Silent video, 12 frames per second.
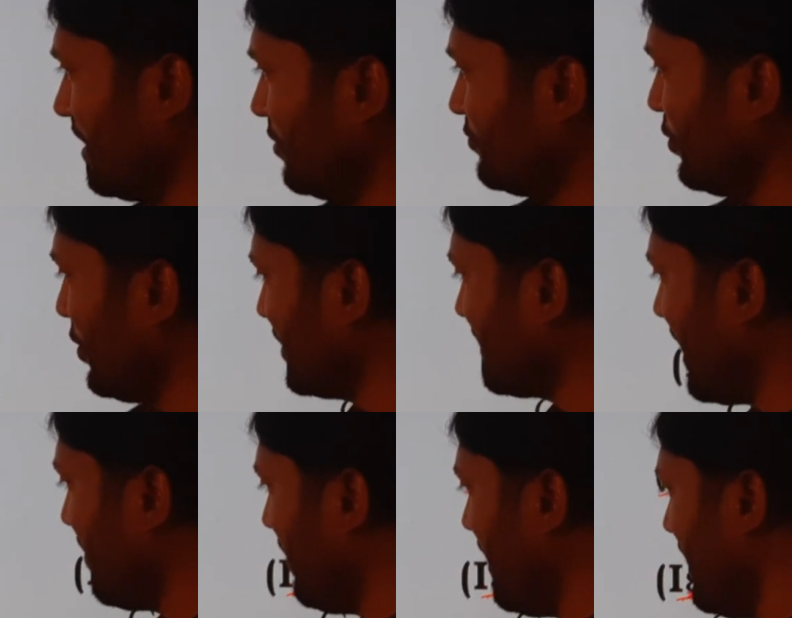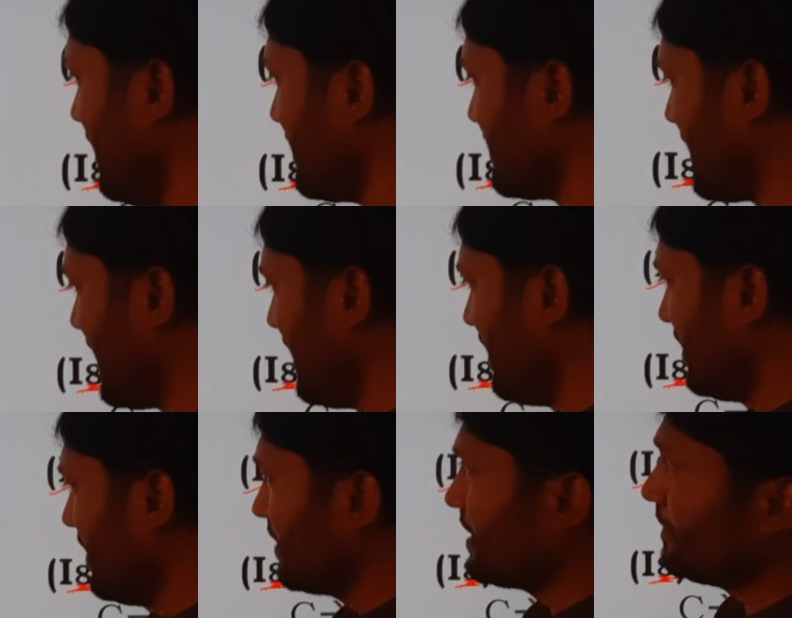Now 4 comma
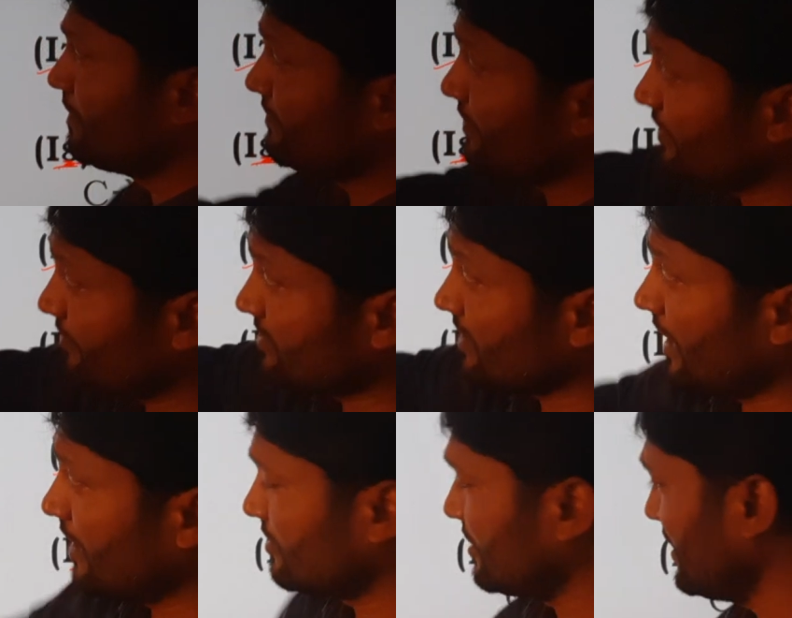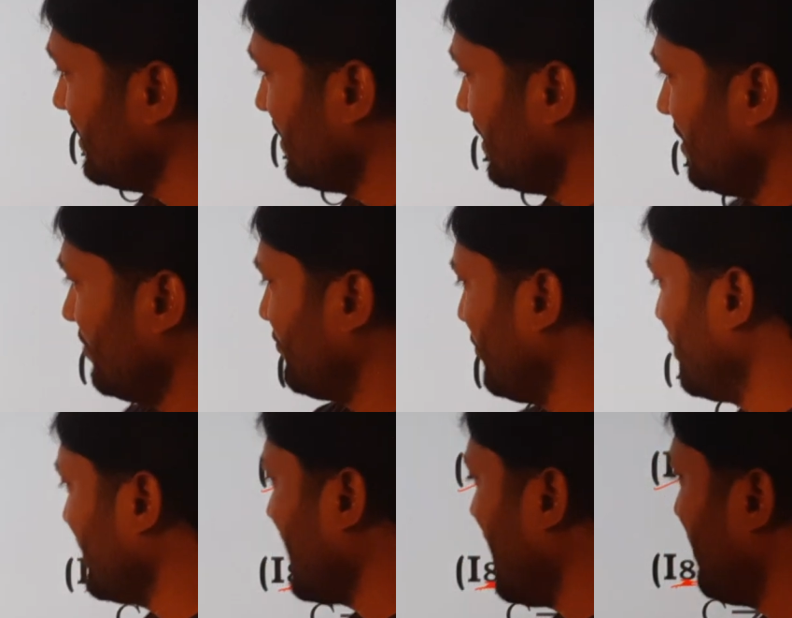A can be filled with R3,
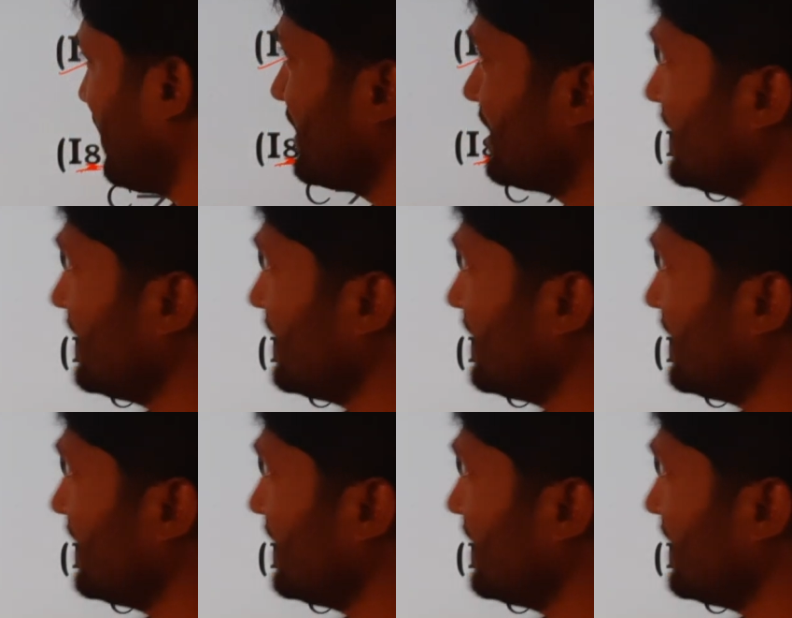4 comma